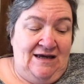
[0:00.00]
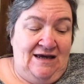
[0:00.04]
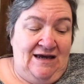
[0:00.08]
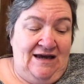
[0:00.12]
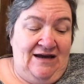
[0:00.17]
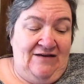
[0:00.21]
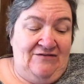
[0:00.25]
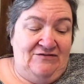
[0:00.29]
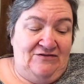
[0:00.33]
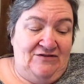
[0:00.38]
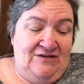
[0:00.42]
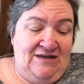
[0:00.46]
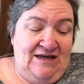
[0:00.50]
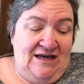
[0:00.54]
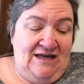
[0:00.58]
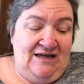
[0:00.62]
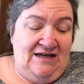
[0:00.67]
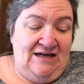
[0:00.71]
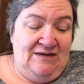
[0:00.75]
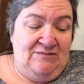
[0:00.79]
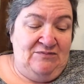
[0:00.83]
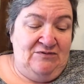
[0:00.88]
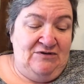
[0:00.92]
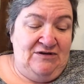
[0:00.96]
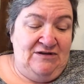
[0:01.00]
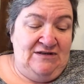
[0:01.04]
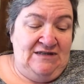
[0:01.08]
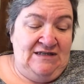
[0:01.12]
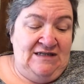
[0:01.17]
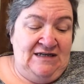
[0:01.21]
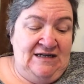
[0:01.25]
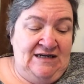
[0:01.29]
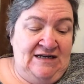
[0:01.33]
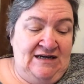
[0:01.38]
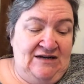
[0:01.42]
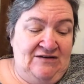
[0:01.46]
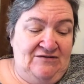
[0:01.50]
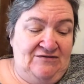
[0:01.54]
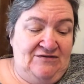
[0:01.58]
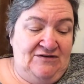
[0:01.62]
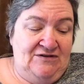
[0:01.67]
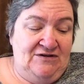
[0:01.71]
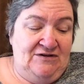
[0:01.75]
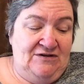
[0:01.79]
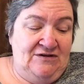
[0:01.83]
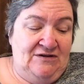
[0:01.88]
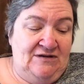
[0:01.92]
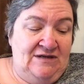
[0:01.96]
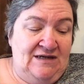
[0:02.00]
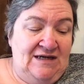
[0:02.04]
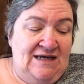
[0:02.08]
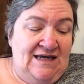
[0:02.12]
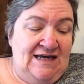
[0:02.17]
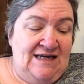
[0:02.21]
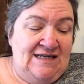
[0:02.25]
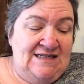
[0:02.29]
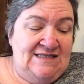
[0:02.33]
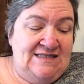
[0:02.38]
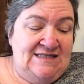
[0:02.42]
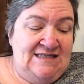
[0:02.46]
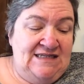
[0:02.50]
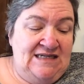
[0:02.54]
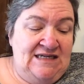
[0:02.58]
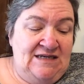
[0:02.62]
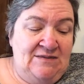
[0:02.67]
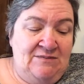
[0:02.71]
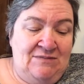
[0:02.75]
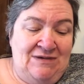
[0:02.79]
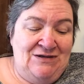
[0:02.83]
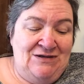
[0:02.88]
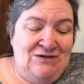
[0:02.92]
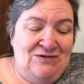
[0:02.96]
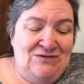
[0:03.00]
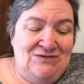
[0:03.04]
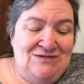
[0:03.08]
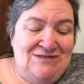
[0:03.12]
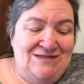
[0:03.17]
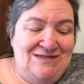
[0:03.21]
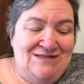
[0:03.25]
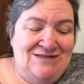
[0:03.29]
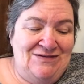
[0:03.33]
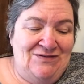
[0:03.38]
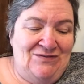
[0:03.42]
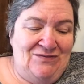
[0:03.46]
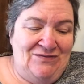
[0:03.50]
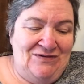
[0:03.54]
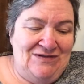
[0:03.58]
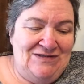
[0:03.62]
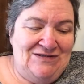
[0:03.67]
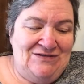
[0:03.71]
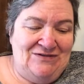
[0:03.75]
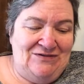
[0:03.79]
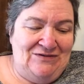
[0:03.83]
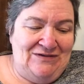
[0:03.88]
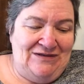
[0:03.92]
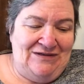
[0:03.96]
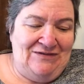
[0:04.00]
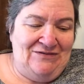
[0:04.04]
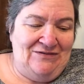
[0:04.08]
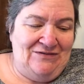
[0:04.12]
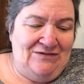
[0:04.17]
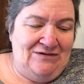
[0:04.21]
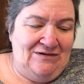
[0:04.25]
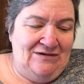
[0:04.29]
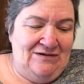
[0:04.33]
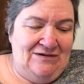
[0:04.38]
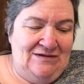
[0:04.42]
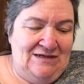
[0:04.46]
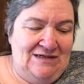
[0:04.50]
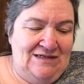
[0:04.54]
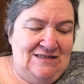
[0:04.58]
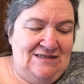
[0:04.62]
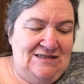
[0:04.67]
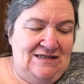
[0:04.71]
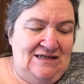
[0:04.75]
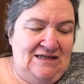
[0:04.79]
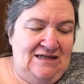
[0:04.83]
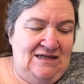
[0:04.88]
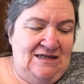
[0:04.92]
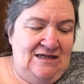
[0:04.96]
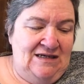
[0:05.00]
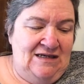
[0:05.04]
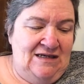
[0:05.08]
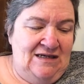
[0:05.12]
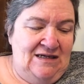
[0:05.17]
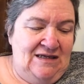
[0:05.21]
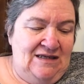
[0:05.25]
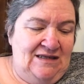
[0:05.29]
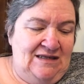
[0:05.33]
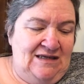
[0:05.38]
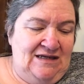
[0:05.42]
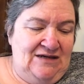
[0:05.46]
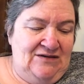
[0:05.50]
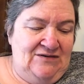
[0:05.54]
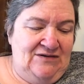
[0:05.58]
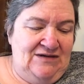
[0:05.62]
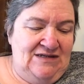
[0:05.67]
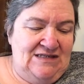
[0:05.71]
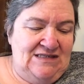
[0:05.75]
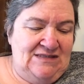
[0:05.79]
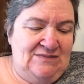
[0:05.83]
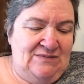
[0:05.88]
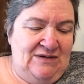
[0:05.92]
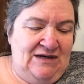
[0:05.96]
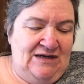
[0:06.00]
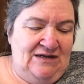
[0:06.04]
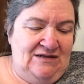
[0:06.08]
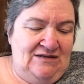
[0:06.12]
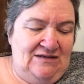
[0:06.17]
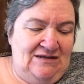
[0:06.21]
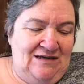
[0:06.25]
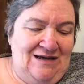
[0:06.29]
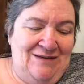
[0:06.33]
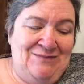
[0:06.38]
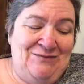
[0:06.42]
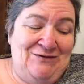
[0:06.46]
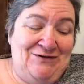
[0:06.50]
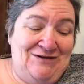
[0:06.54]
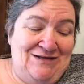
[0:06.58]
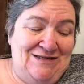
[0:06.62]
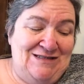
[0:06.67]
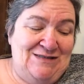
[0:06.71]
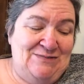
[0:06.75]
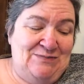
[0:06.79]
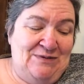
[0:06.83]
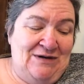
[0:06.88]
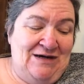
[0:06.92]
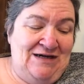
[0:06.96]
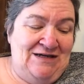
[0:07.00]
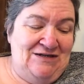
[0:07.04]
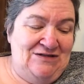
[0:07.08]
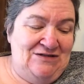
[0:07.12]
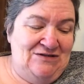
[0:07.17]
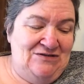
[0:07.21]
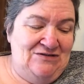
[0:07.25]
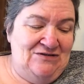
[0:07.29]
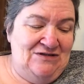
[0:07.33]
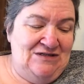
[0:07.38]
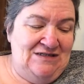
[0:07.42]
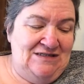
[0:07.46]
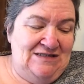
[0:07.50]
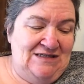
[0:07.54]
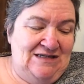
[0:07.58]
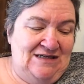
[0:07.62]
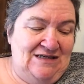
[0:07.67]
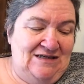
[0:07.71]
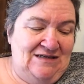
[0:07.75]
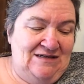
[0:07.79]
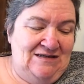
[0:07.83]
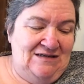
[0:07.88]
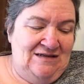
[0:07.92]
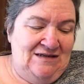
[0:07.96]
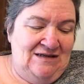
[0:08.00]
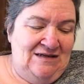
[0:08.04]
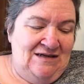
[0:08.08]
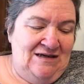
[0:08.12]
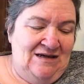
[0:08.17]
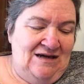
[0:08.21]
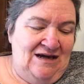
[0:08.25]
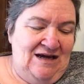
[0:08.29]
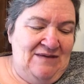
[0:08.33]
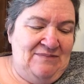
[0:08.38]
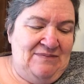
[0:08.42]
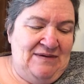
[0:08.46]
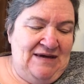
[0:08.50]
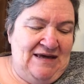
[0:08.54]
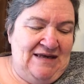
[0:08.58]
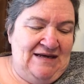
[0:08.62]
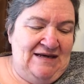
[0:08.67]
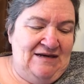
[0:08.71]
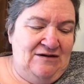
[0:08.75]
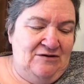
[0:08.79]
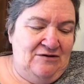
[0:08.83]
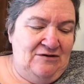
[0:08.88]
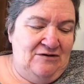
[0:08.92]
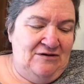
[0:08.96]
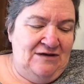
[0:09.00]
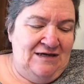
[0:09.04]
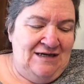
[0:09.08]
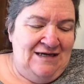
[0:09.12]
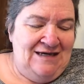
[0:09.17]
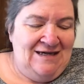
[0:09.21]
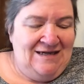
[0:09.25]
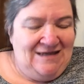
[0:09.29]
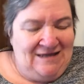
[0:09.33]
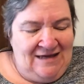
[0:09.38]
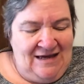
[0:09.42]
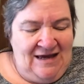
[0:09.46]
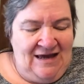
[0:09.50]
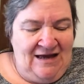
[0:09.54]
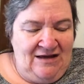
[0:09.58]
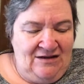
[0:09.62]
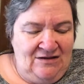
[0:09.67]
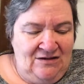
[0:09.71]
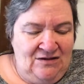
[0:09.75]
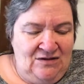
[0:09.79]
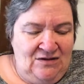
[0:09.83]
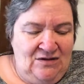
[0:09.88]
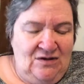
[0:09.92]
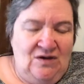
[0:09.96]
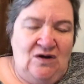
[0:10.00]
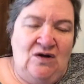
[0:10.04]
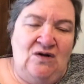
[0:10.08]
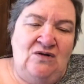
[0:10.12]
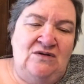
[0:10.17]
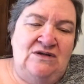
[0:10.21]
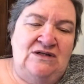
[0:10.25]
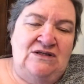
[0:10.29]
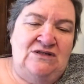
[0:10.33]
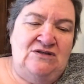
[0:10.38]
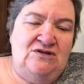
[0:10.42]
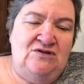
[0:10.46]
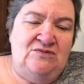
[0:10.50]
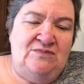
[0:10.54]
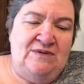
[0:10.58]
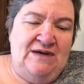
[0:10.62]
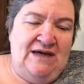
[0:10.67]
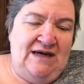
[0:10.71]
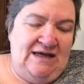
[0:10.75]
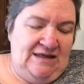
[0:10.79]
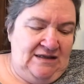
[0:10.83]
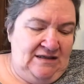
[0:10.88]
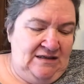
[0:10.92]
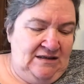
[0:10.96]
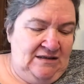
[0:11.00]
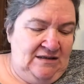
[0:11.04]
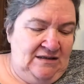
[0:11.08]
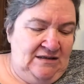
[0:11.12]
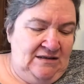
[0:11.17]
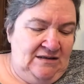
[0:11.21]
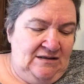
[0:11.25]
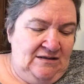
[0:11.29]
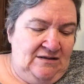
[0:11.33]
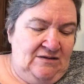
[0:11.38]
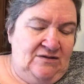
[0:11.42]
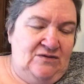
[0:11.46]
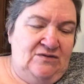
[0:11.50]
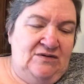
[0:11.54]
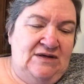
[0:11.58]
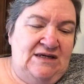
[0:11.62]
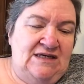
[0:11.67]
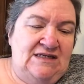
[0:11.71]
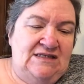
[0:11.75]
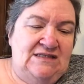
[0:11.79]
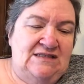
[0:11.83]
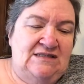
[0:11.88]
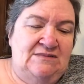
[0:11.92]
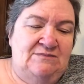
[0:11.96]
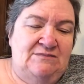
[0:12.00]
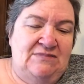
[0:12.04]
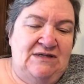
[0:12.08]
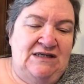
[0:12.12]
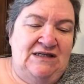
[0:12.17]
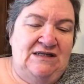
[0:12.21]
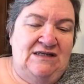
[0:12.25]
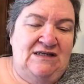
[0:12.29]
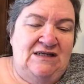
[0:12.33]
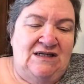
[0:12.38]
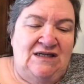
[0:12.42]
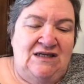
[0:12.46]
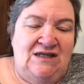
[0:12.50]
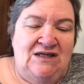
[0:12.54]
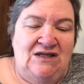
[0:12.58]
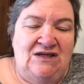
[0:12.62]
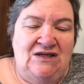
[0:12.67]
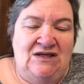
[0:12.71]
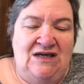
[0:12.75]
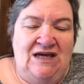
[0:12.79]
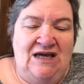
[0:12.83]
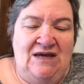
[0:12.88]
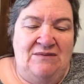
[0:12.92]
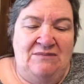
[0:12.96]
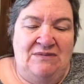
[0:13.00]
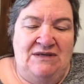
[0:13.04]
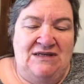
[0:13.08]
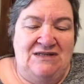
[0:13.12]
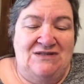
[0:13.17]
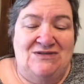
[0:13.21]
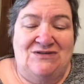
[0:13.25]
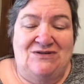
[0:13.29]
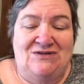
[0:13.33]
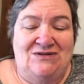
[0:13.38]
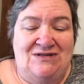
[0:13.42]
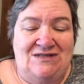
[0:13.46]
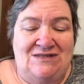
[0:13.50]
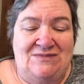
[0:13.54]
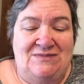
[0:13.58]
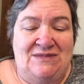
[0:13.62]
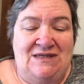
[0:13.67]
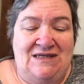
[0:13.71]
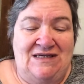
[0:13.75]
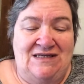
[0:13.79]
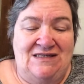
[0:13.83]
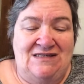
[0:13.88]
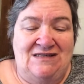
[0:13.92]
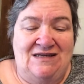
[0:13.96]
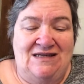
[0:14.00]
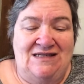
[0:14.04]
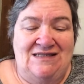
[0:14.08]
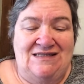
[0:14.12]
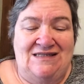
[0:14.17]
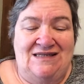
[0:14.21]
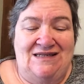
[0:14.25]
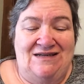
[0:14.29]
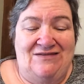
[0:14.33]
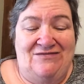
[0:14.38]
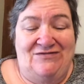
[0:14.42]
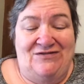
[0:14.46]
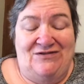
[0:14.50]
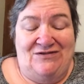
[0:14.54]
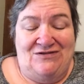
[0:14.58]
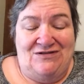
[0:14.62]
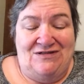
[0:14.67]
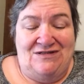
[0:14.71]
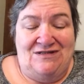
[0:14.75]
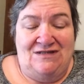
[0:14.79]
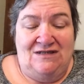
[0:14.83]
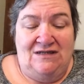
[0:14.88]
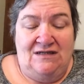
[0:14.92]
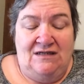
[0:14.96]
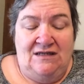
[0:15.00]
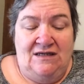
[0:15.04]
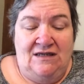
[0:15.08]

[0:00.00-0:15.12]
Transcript: After that, I breathed in and out for her. And see, nose doesn't whistle either, I said. That Grace smiled. I'm good at spying, too, she said. I patted her. Yeah, only too bad, Grace, but you can't be as good as me because I said it first.